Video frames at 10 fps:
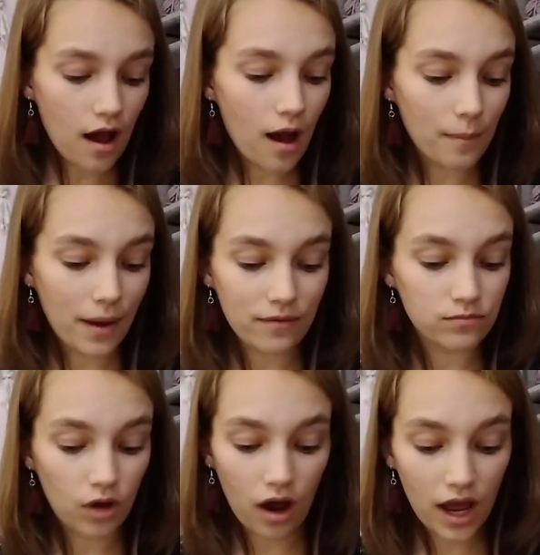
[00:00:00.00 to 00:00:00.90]
Um,
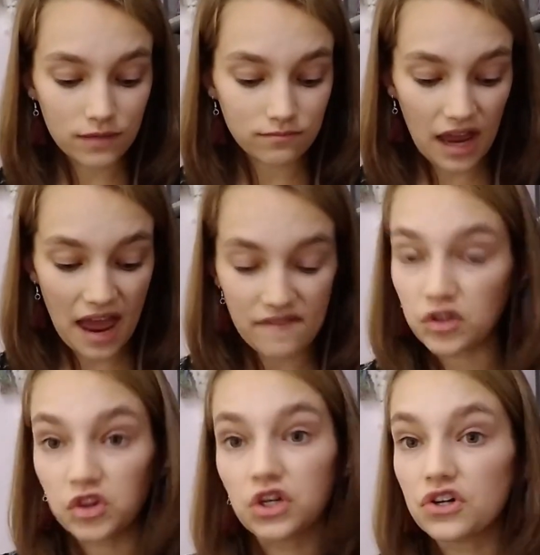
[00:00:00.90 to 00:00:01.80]
I'm not, I
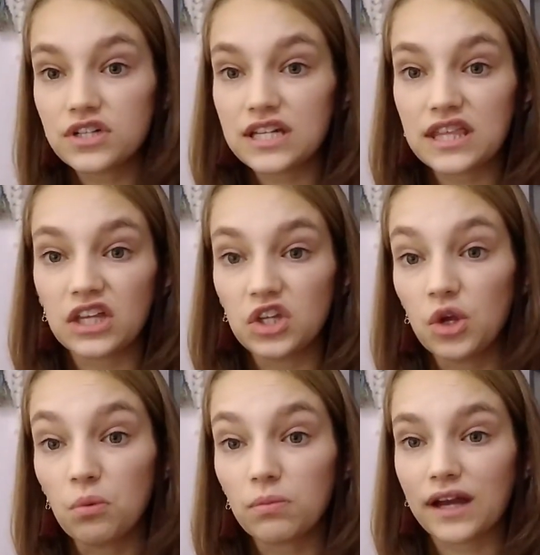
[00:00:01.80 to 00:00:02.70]
haven't learned anything
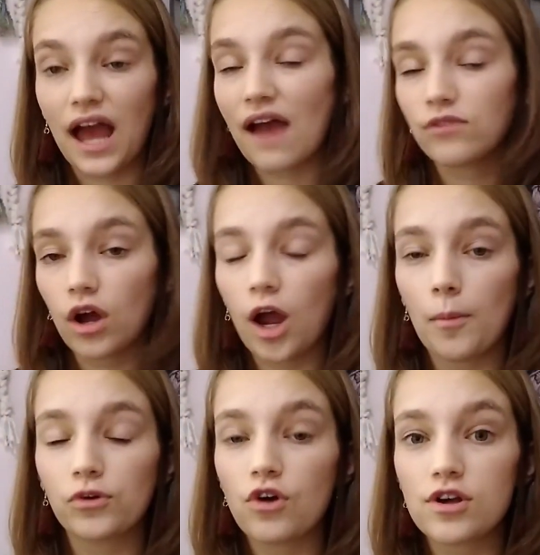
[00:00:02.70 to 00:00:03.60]
new. Like, I have not
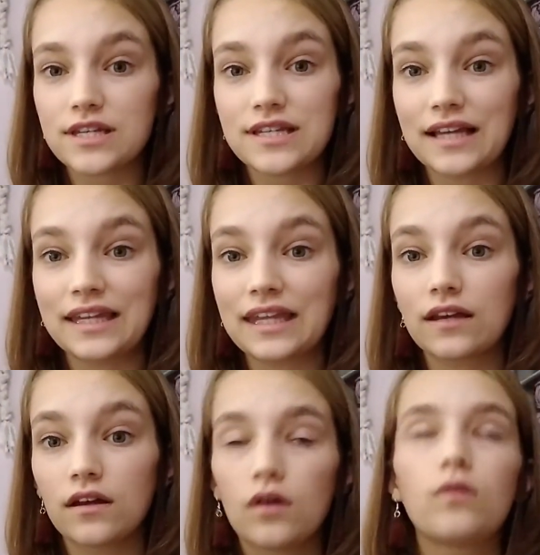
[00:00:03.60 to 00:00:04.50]
come across a technique.